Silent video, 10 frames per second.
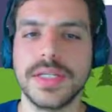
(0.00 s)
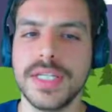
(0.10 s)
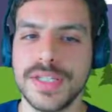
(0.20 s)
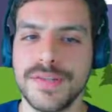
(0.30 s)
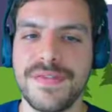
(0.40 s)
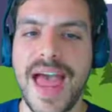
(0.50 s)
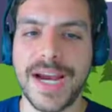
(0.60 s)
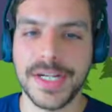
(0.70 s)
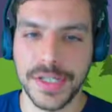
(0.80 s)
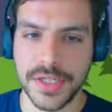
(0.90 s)
is a
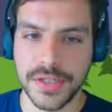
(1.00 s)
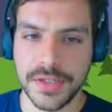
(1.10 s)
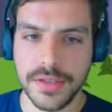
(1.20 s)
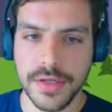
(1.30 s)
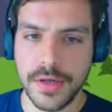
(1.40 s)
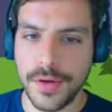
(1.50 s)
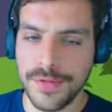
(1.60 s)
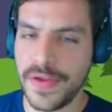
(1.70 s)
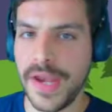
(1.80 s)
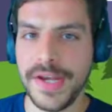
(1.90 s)
factor
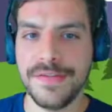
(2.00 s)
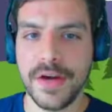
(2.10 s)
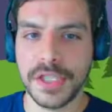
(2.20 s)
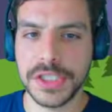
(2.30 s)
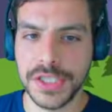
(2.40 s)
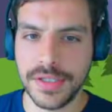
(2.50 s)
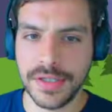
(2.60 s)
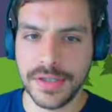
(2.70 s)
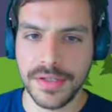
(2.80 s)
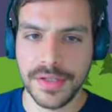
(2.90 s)
of any function
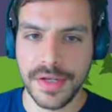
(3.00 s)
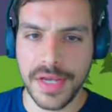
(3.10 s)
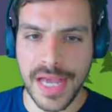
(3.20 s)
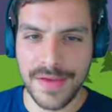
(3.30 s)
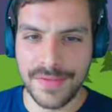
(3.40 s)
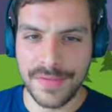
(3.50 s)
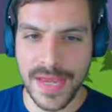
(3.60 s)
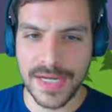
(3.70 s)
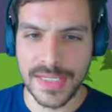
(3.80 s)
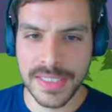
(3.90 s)
f of
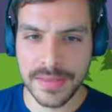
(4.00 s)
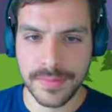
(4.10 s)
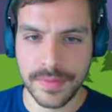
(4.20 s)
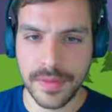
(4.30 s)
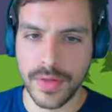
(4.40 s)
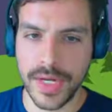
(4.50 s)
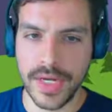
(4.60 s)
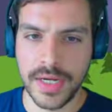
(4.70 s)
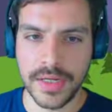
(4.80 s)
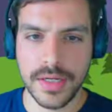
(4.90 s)
x,
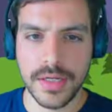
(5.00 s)
okay?